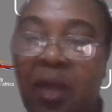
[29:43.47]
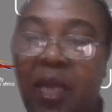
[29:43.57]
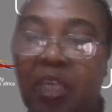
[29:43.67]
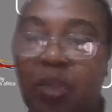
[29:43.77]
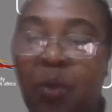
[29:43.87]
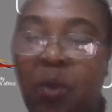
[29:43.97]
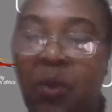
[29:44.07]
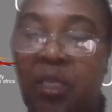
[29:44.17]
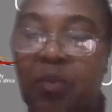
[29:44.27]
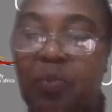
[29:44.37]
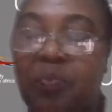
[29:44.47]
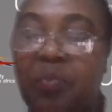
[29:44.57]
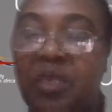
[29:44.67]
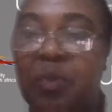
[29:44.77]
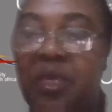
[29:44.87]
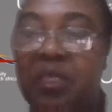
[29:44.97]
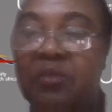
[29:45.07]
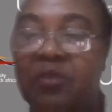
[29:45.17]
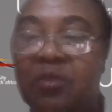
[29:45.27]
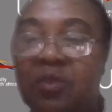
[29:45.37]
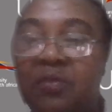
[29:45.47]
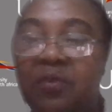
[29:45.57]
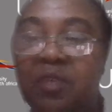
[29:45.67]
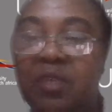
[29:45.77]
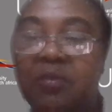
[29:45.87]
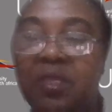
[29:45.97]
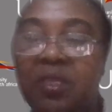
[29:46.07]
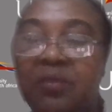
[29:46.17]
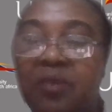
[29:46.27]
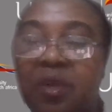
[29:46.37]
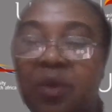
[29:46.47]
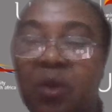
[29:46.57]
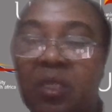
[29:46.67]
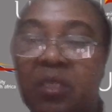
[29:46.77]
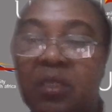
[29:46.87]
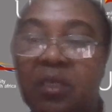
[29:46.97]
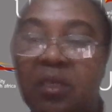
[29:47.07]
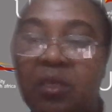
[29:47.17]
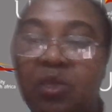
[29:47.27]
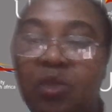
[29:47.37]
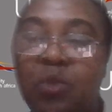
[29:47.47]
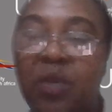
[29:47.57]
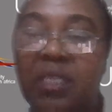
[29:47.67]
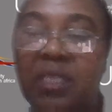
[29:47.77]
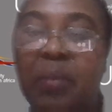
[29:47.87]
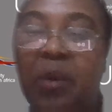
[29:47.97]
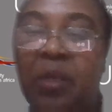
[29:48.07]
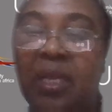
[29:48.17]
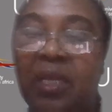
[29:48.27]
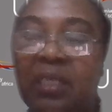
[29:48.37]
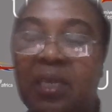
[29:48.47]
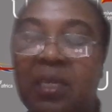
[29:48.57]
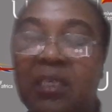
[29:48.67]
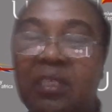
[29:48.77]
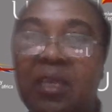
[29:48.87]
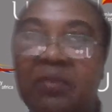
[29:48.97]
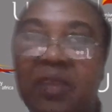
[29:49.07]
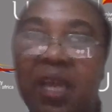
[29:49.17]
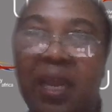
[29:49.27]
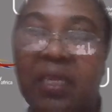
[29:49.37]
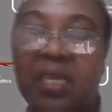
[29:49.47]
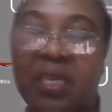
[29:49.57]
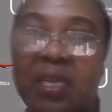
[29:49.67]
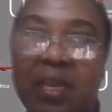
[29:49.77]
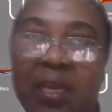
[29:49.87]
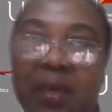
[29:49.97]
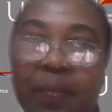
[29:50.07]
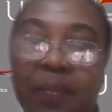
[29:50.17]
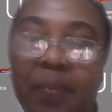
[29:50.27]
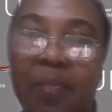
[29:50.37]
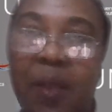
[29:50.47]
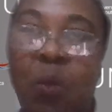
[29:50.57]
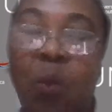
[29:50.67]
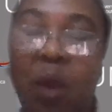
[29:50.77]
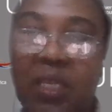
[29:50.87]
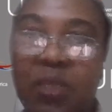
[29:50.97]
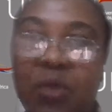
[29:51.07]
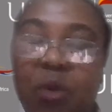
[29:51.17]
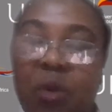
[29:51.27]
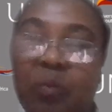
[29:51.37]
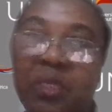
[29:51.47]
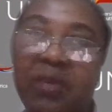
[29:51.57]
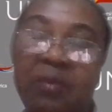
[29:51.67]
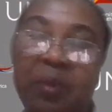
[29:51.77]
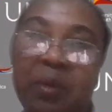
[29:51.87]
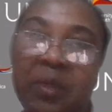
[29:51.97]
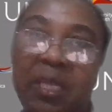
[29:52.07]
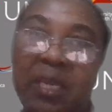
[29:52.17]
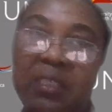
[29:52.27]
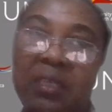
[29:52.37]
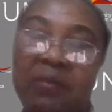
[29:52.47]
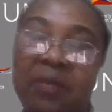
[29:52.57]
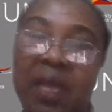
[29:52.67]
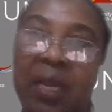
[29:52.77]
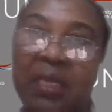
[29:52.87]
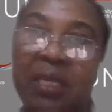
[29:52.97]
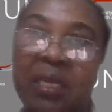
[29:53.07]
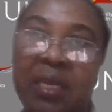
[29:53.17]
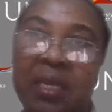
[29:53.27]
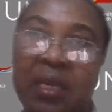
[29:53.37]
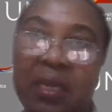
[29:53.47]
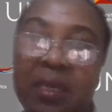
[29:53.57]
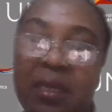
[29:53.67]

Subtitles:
explore the perspectives of TVET college students about their self-directed learning. What did you observe about their self-directed learning